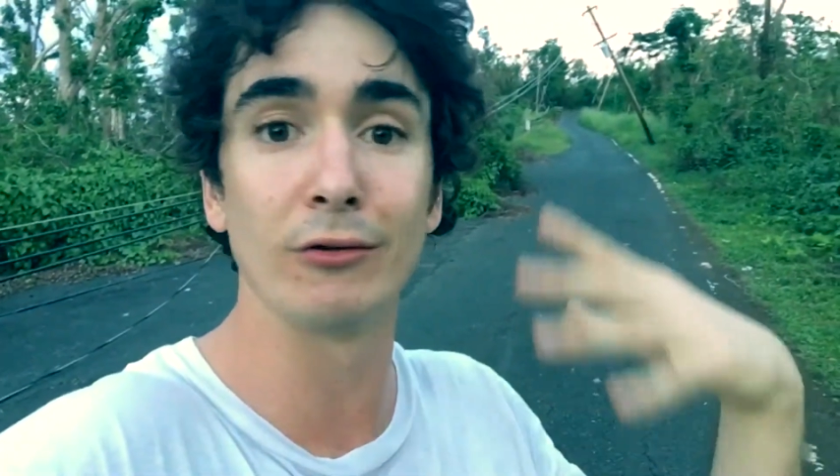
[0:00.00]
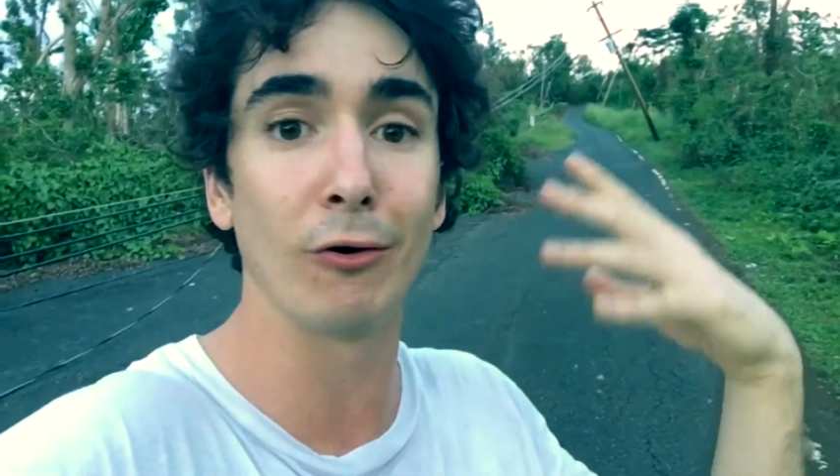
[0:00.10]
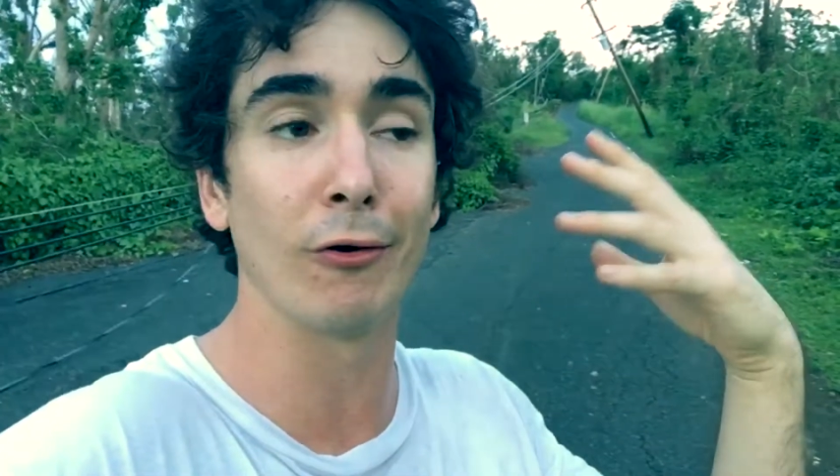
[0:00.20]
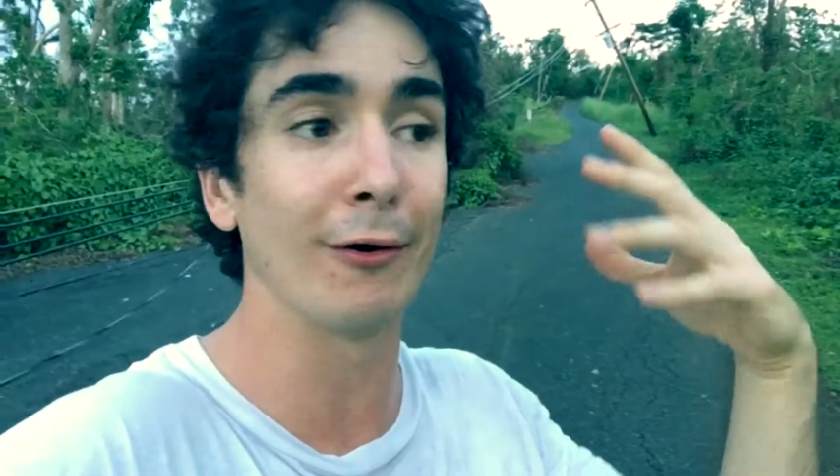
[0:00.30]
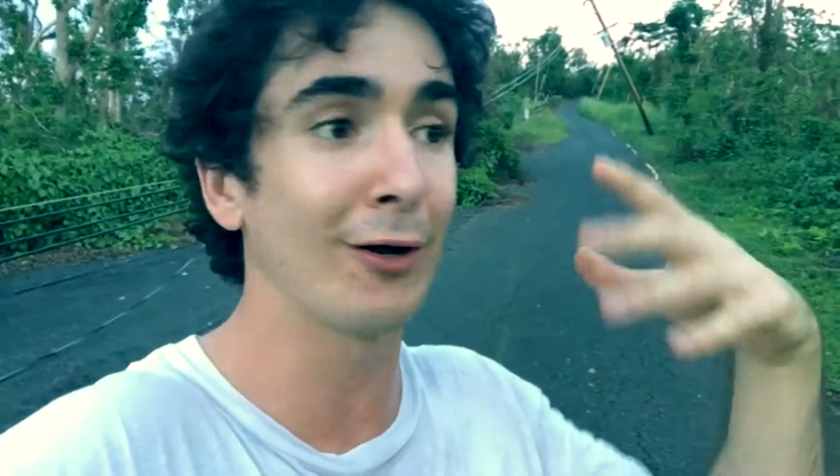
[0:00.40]

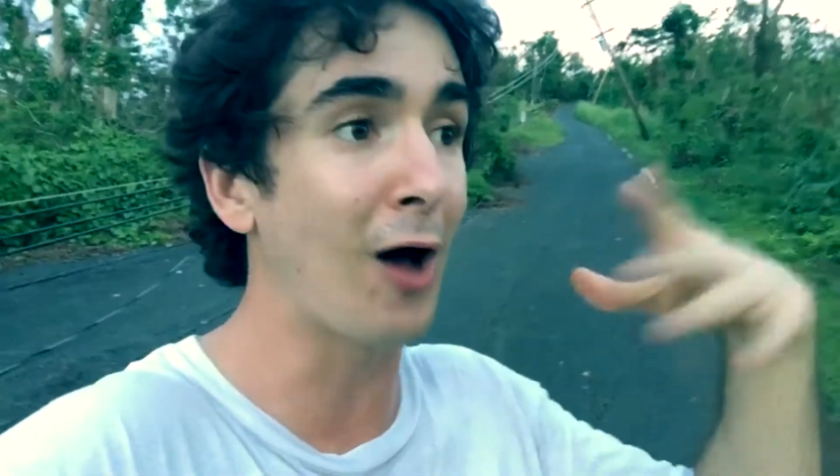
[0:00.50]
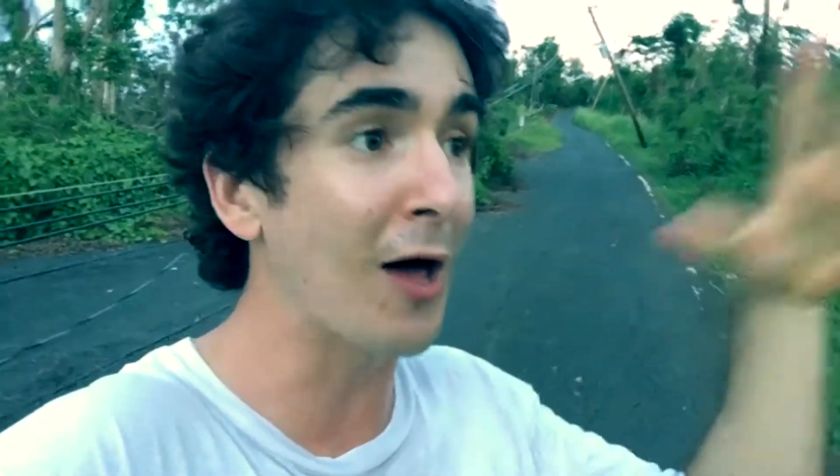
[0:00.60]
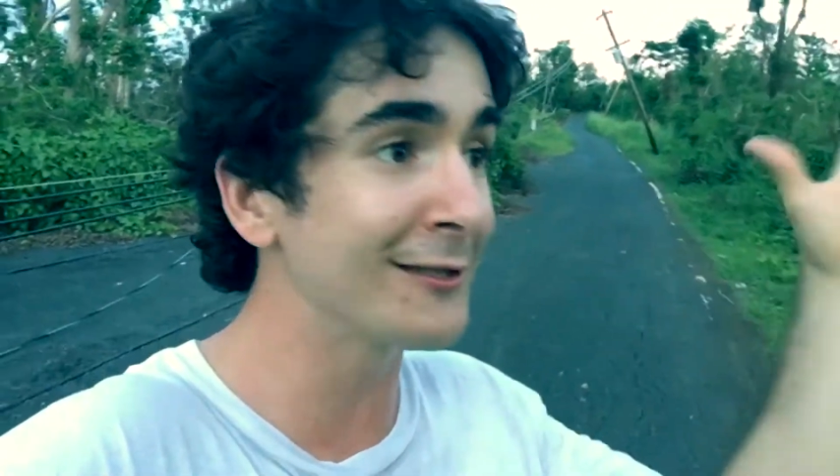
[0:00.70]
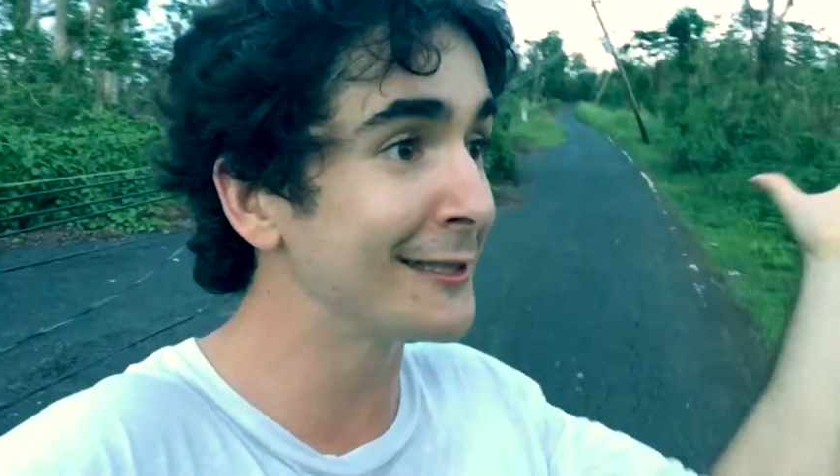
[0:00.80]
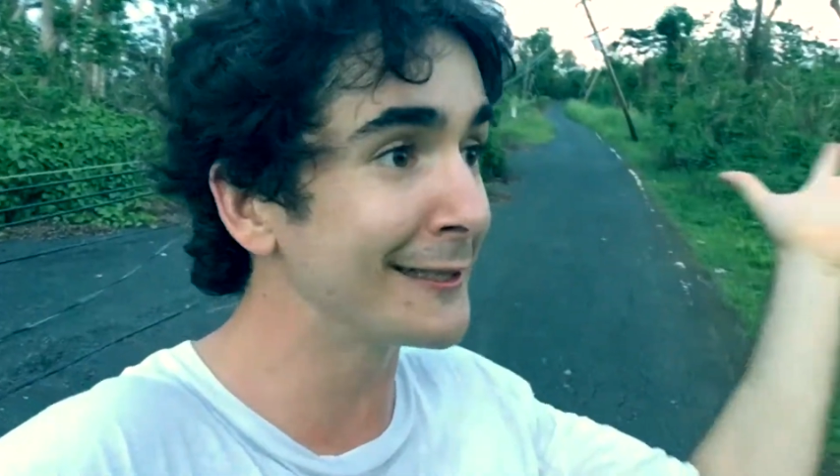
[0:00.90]
your
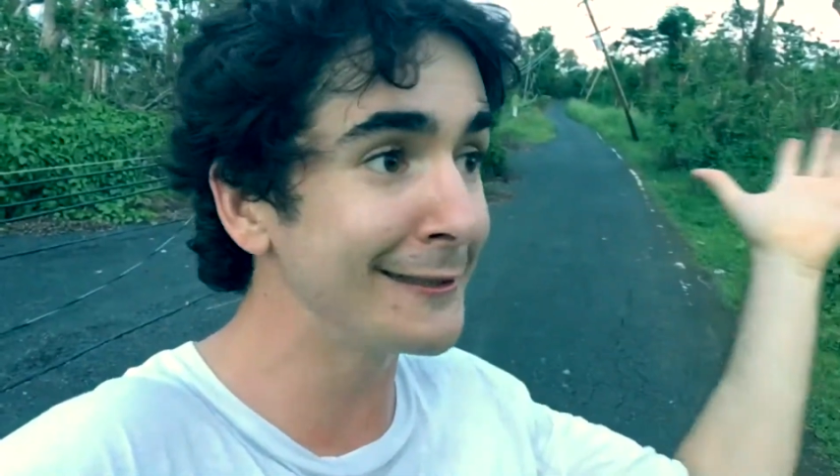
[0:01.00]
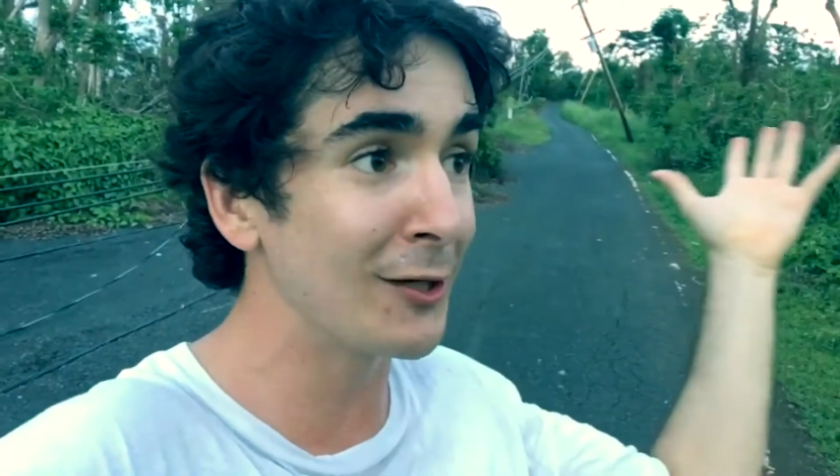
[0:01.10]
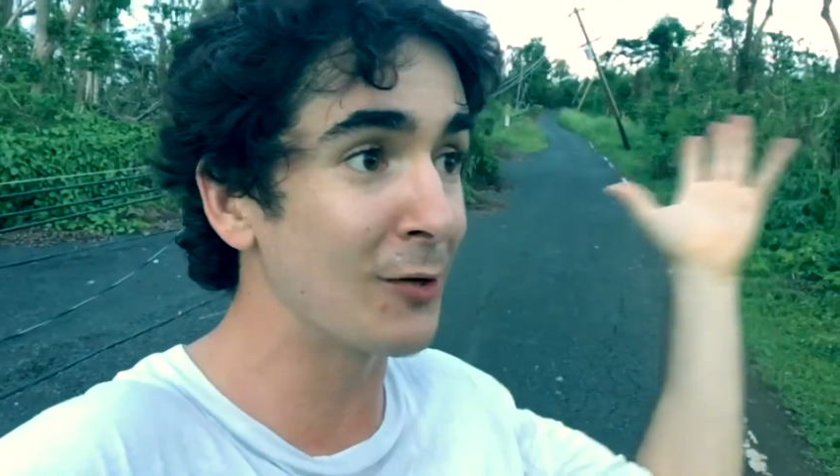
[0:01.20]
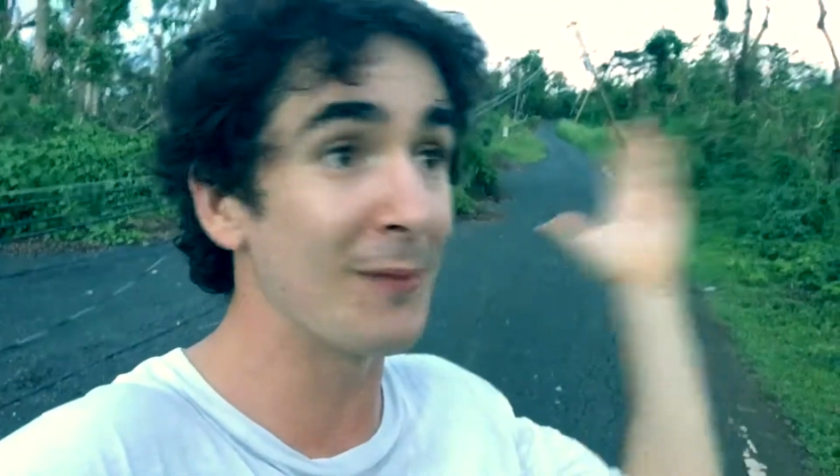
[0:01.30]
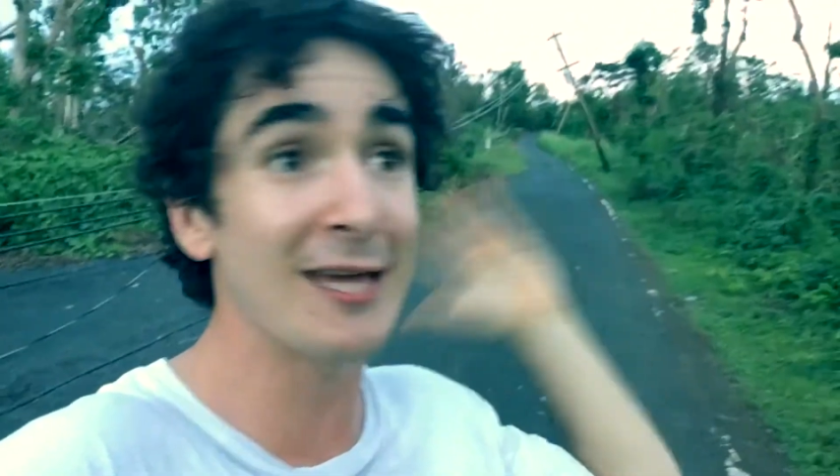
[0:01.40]
cousin,
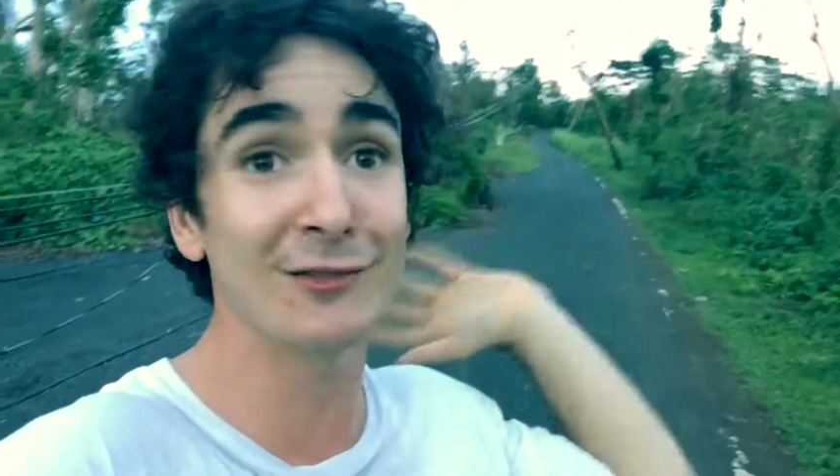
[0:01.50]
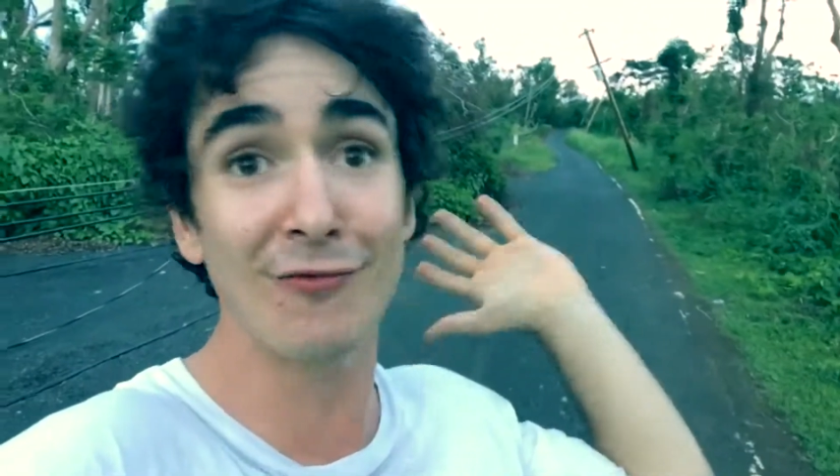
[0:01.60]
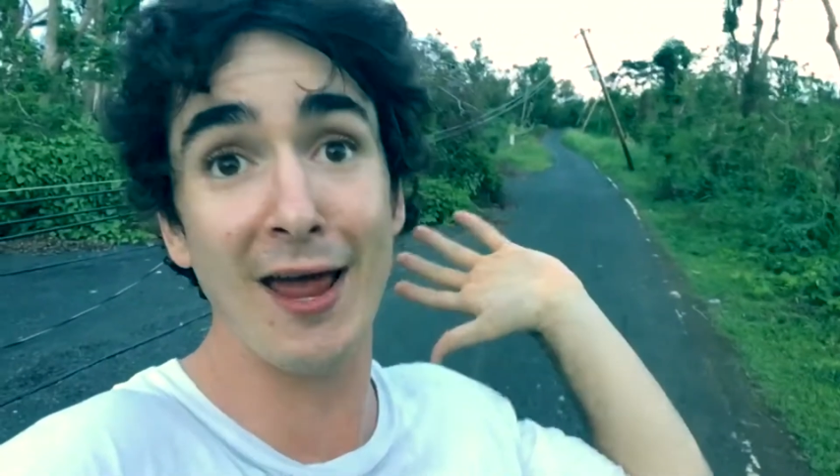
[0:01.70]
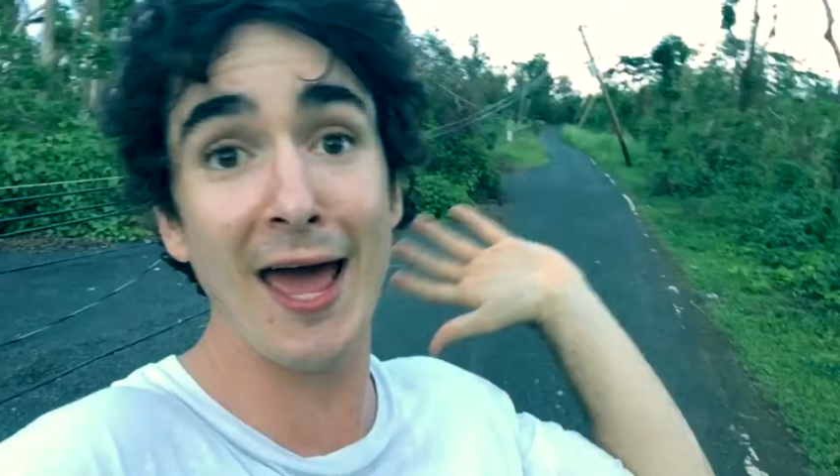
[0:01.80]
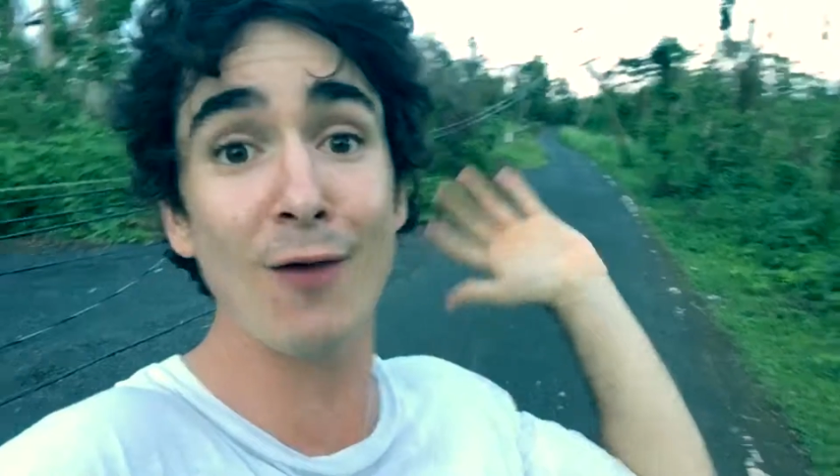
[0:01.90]
your best
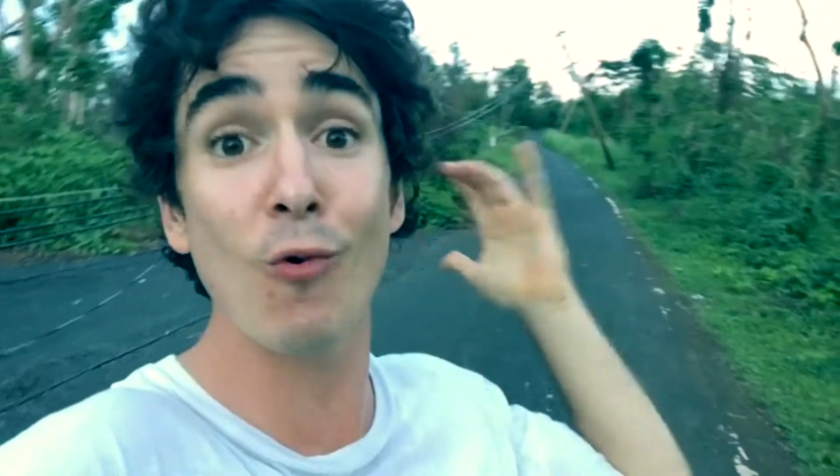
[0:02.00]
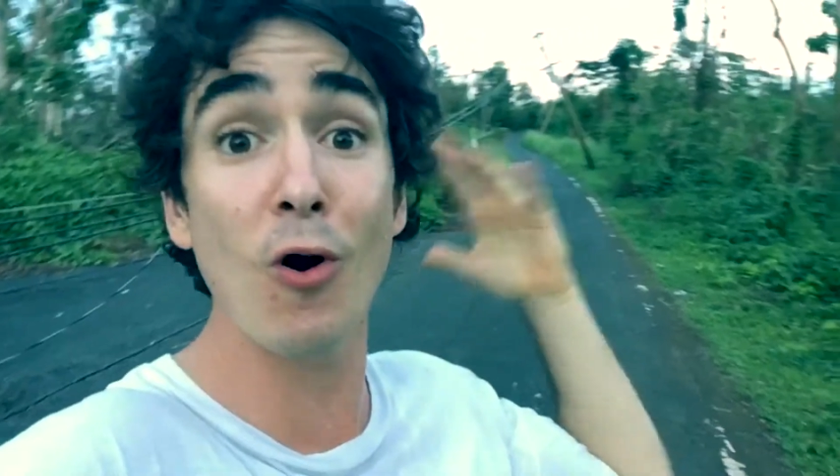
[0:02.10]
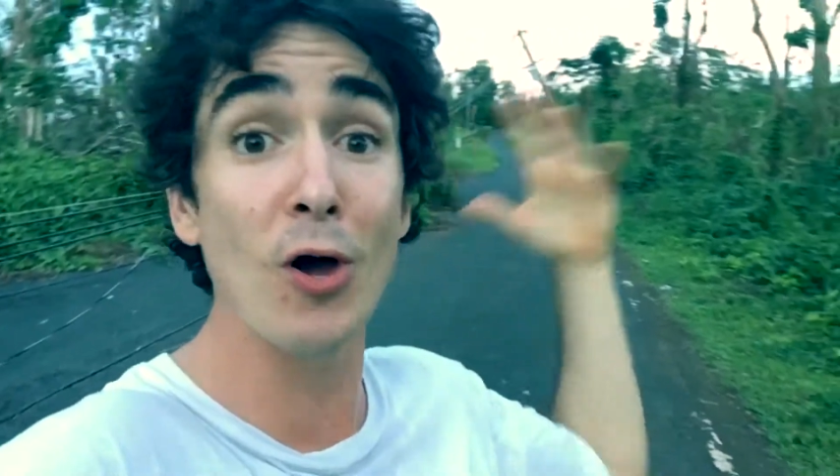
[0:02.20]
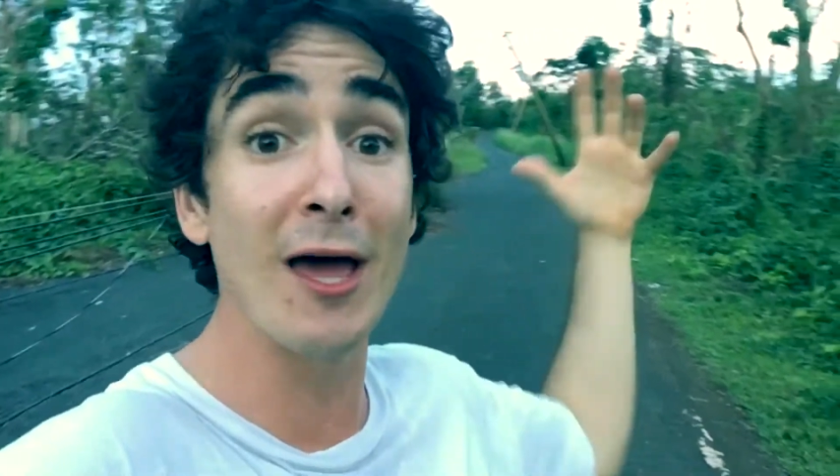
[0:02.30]
friend,